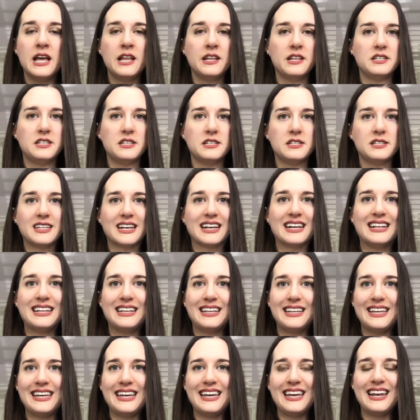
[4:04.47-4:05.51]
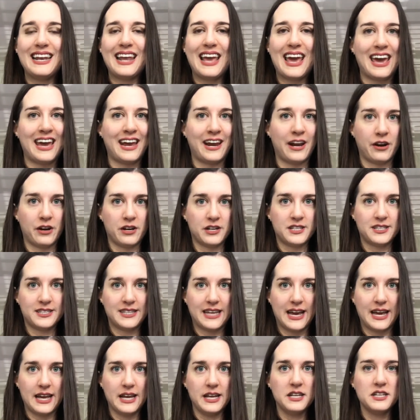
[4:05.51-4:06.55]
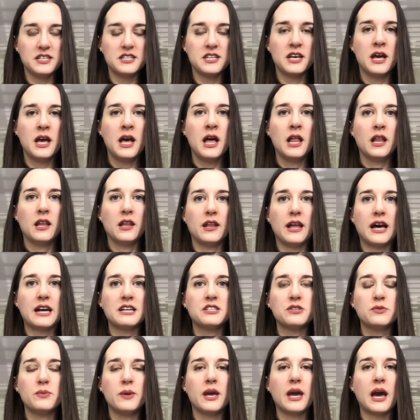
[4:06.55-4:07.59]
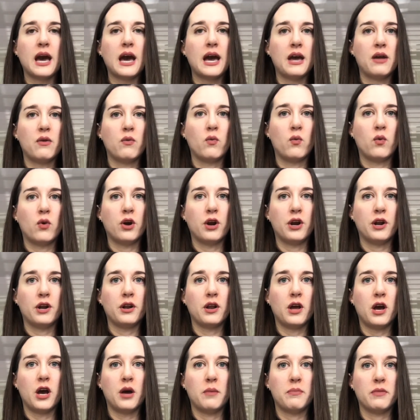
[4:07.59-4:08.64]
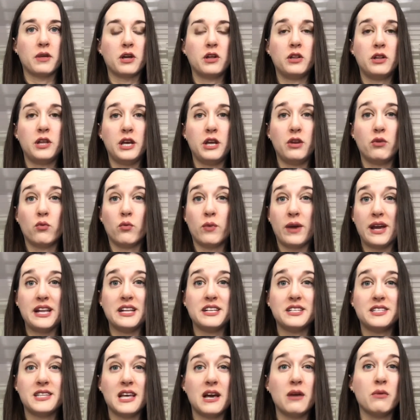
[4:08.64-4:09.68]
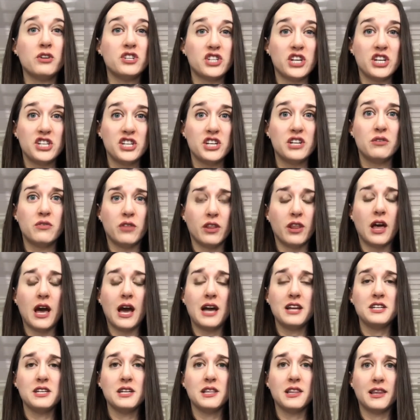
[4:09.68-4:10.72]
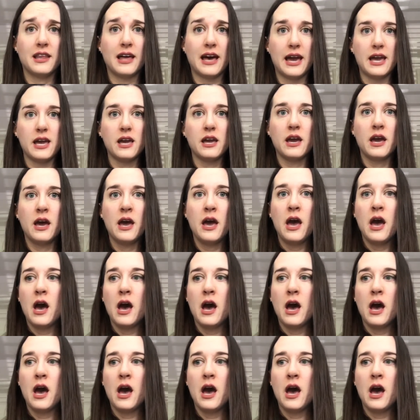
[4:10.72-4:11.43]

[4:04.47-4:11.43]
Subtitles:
This is the Clean Air scent. Last week I had worn the Clean Rain scent, which I did like.